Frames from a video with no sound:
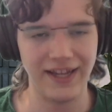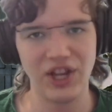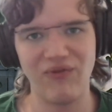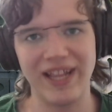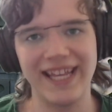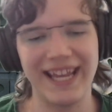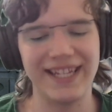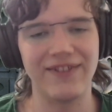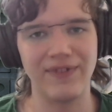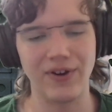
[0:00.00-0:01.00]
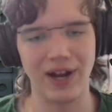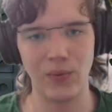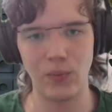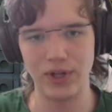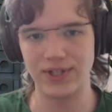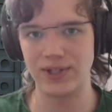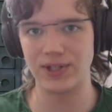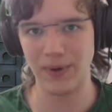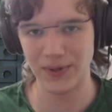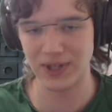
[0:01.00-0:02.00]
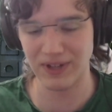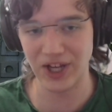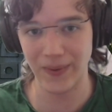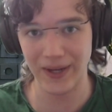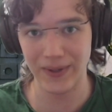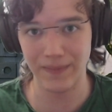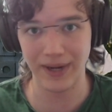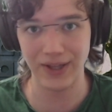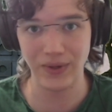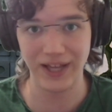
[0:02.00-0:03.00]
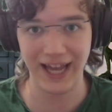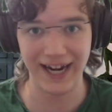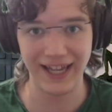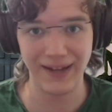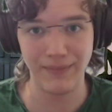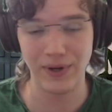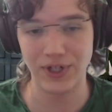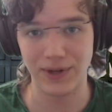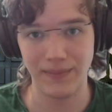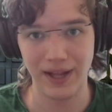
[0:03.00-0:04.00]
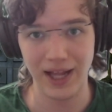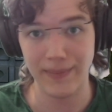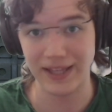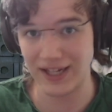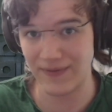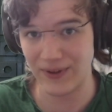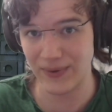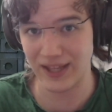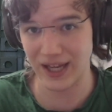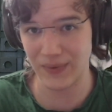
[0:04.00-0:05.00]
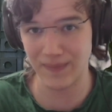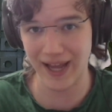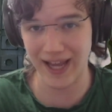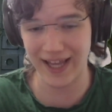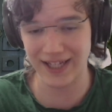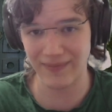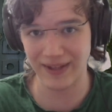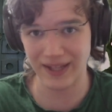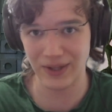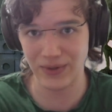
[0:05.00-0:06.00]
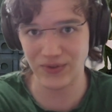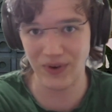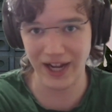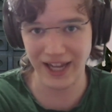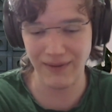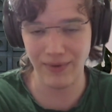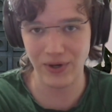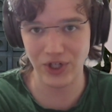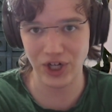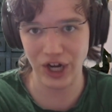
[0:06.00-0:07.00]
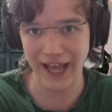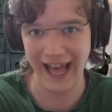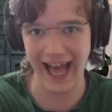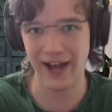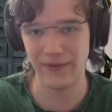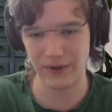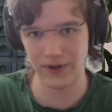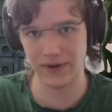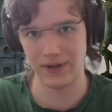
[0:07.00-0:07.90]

really easy to figure out what's supposed to be going on by looking at it in motion, but the difficult thing was making something that looks right in motion out of code.